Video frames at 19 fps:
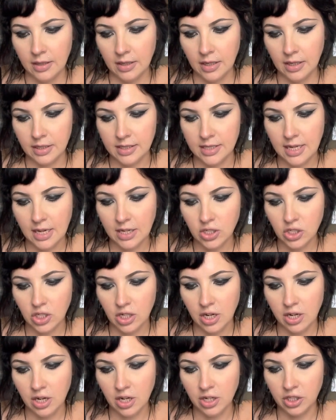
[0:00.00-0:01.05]
A section
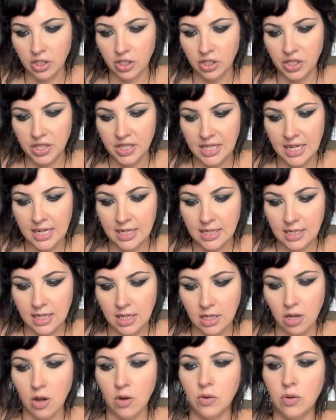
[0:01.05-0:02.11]
on
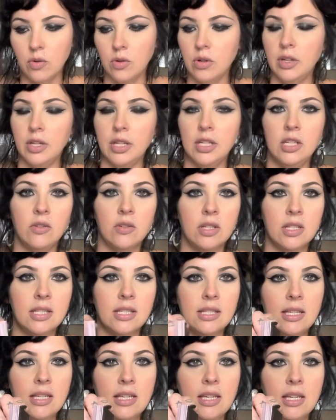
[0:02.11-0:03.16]
understanding. Oh, cool. And you can
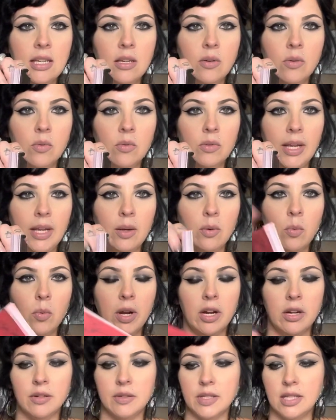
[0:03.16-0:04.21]
see like
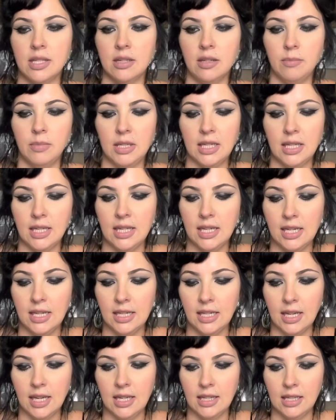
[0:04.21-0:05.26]
where's the
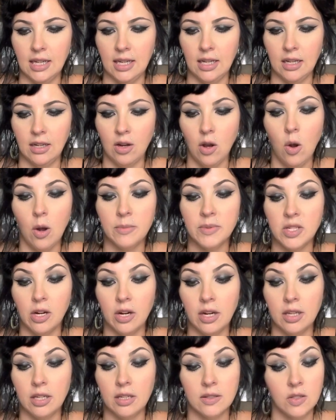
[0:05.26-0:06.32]
beginning and then, oh, I'm
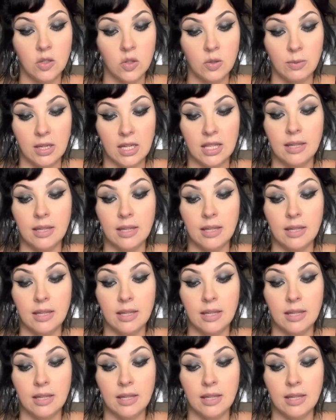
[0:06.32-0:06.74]
sorry, excuse me.